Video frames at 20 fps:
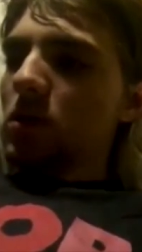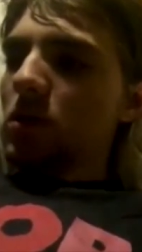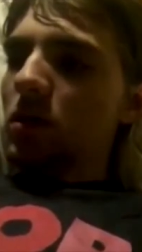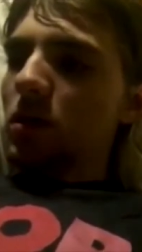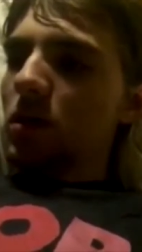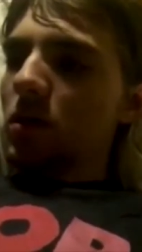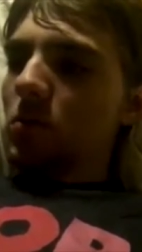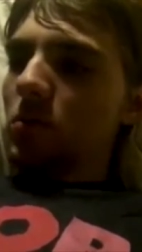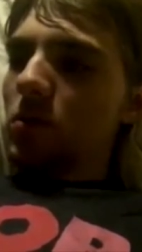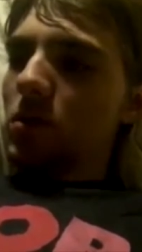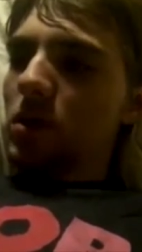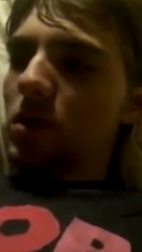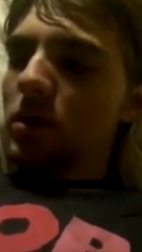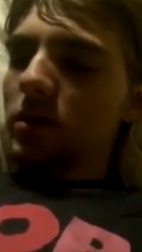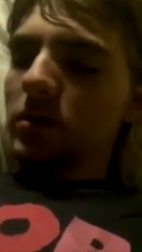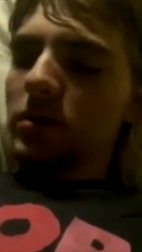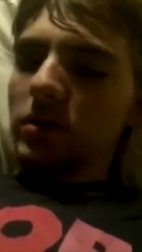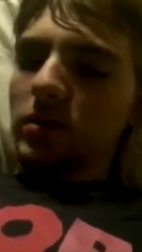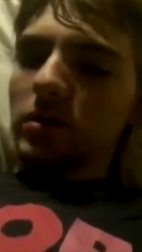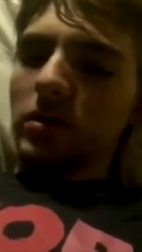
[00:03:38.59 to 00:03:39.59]
I wanted to
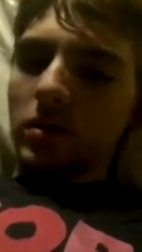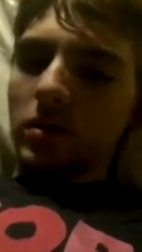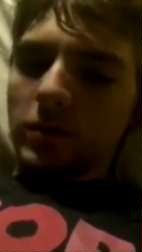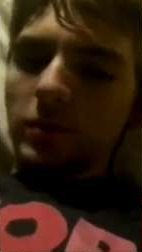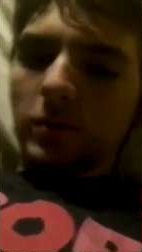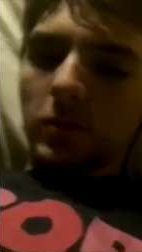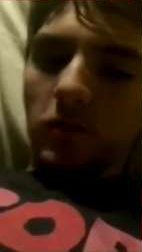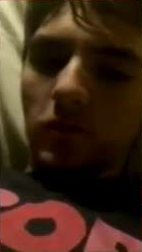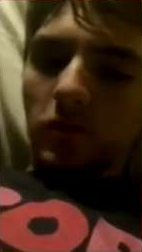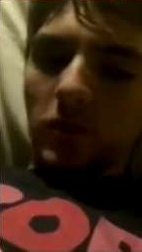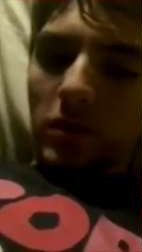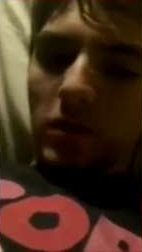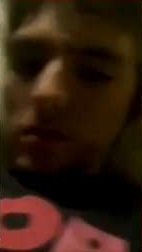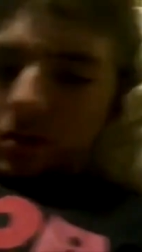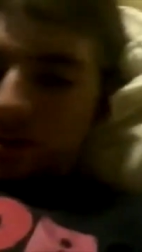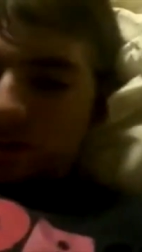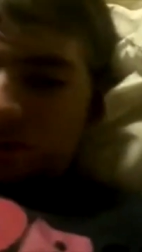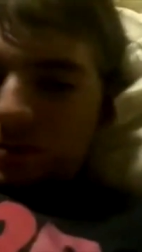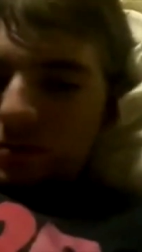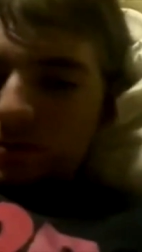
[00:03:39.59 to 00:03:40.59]
see this movie
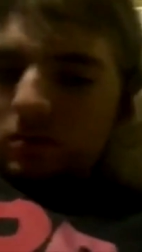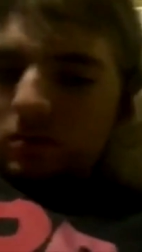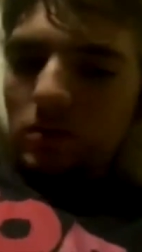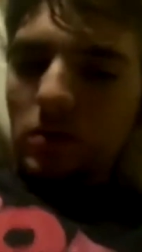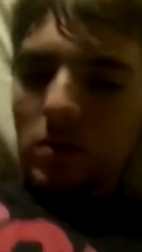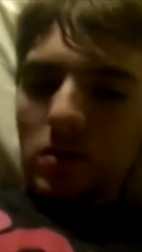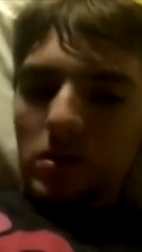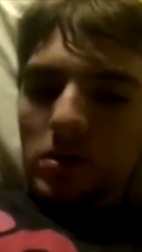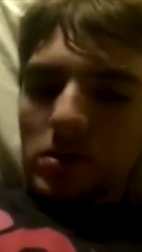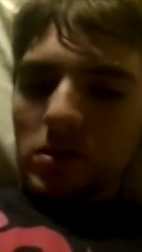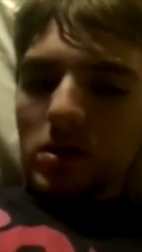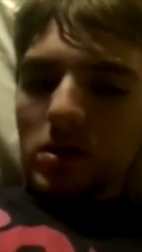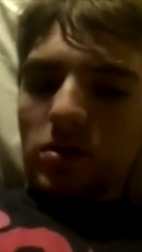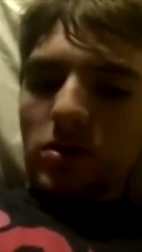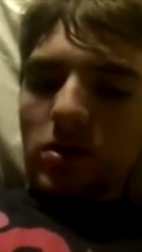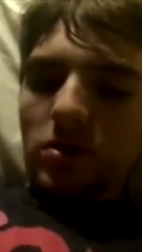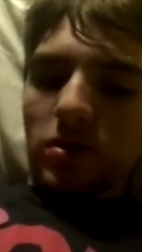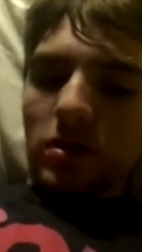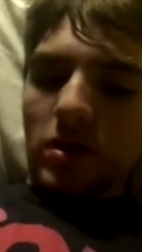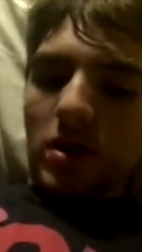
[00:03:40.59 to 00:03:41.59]
because I
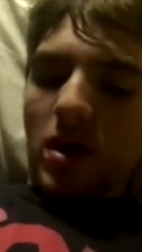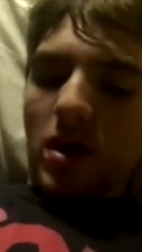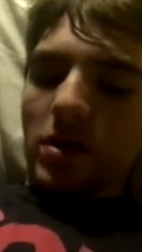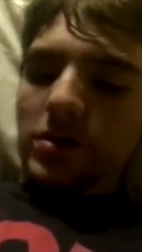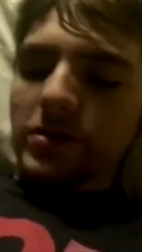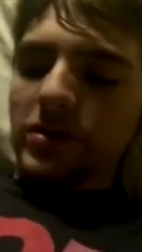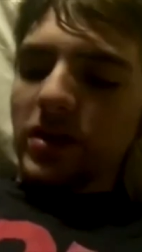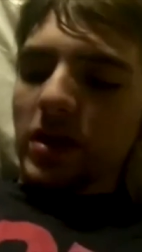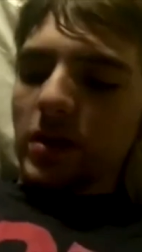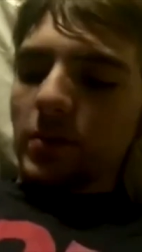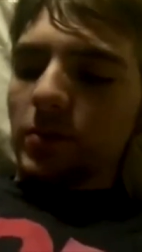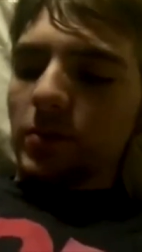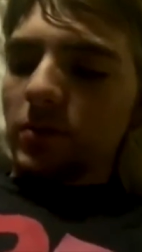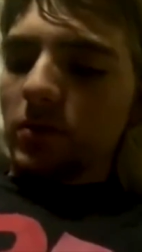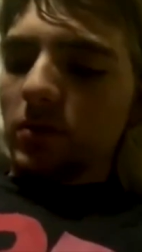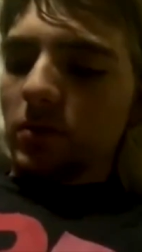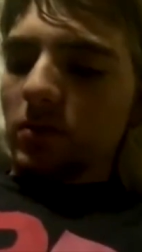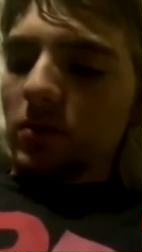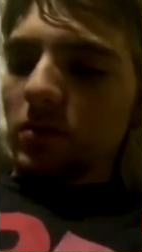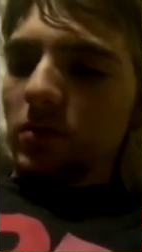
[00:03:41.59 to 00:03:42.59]
thought the concept
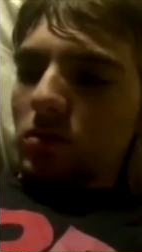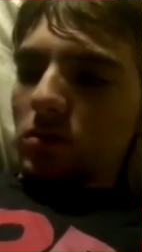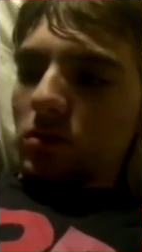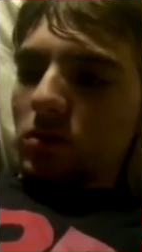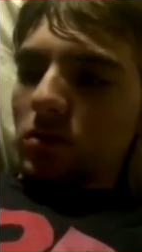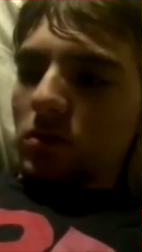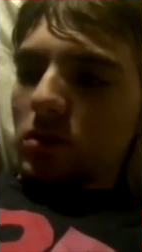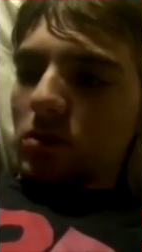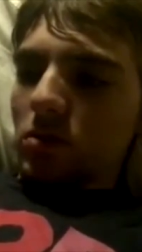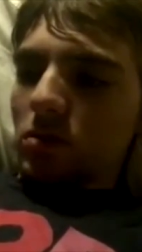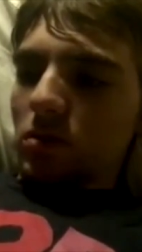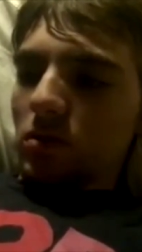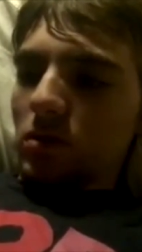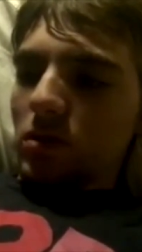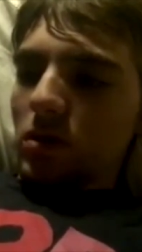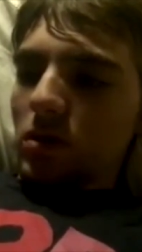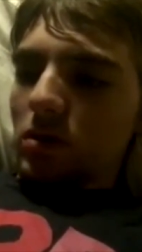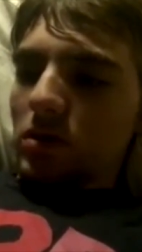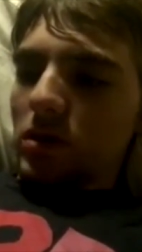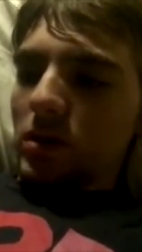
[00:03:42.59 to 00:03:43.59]

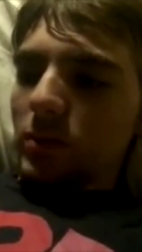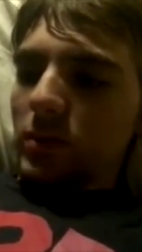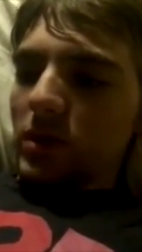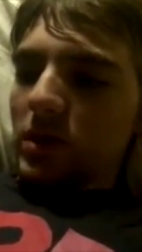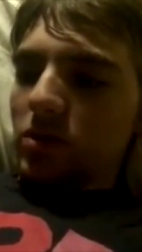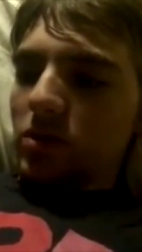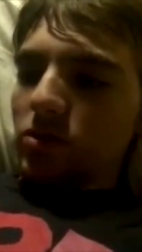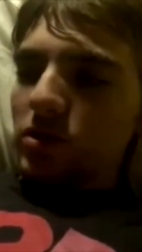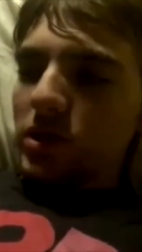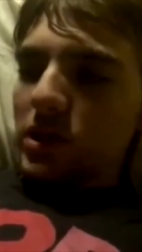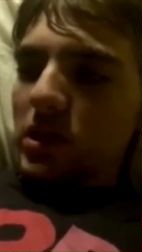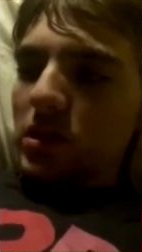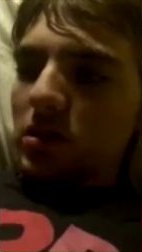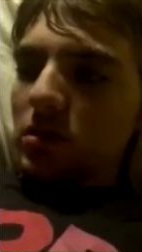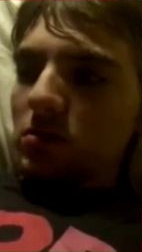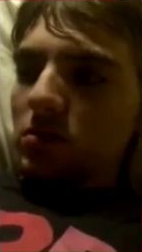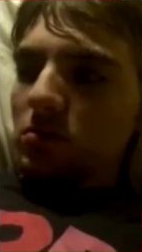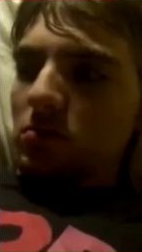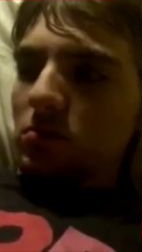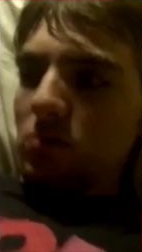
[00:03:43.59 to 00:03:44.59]
seemed interesting.
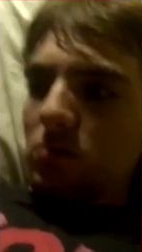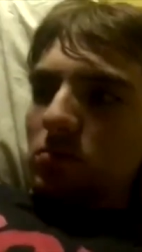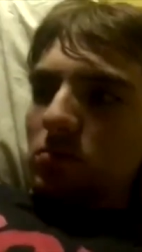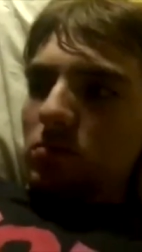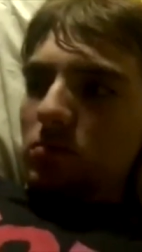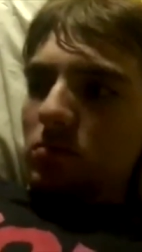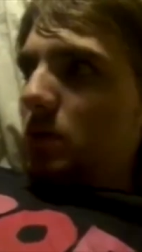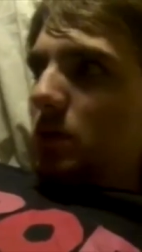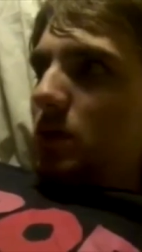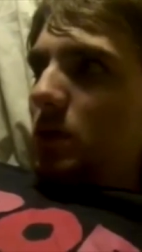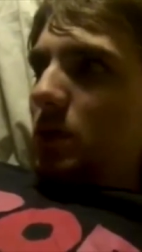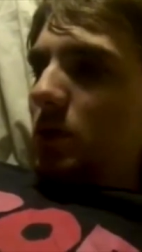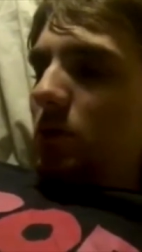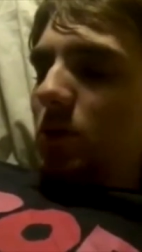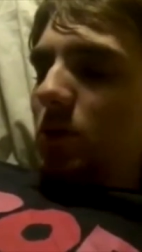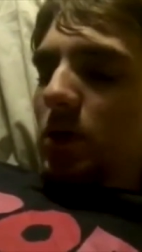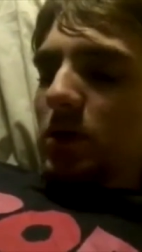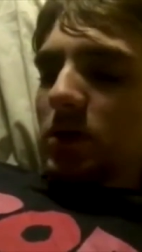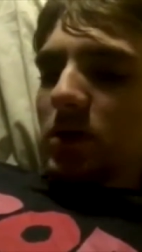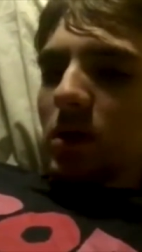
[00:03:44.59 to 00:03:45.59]
It
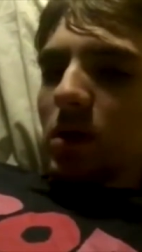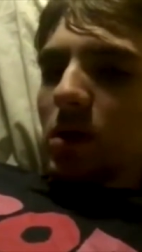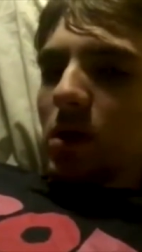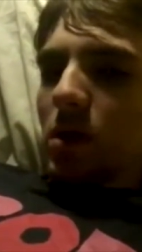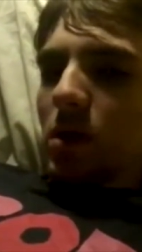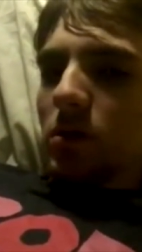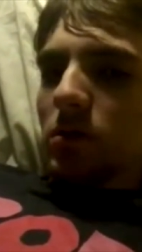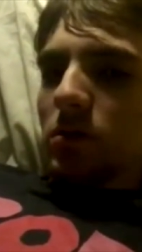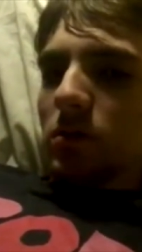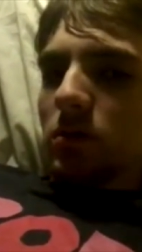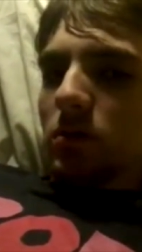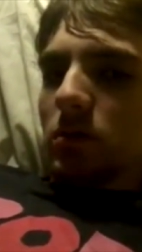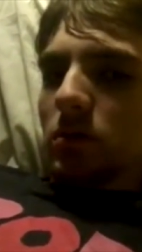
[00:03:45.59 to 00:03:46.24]
was, I guess.